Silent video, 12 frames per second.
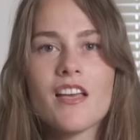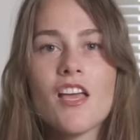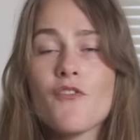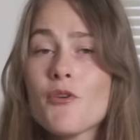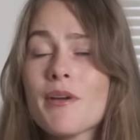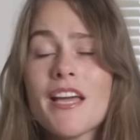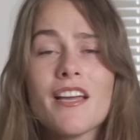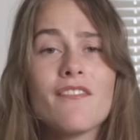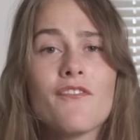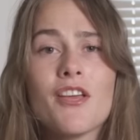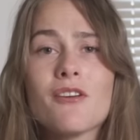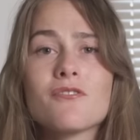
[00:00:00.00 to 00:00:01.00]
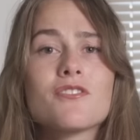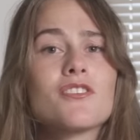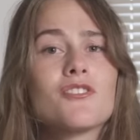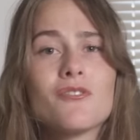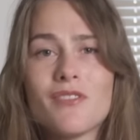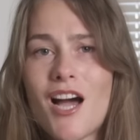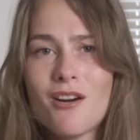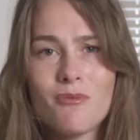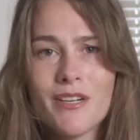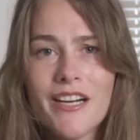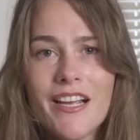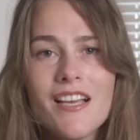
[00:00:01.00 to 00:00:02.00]
If you get confused, do not
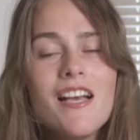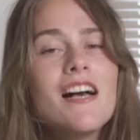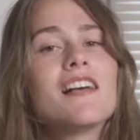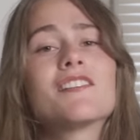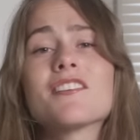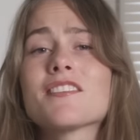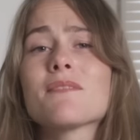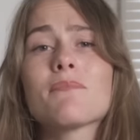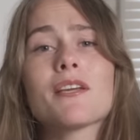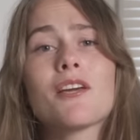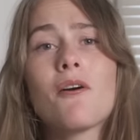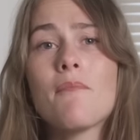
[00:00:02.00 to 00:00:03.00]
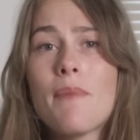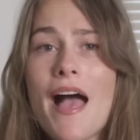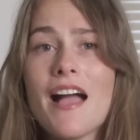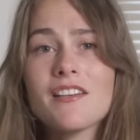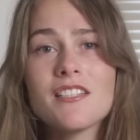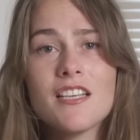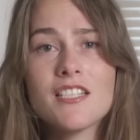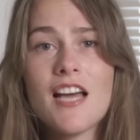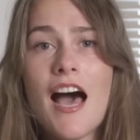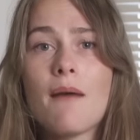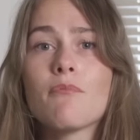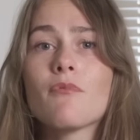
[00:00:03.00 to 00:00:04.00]
worry. Just simply go back to the
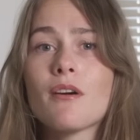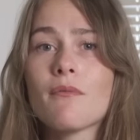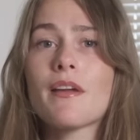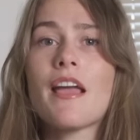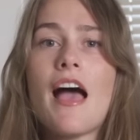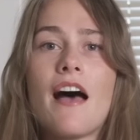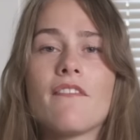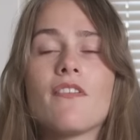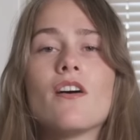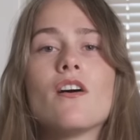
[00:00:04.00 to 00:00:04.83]
top where we have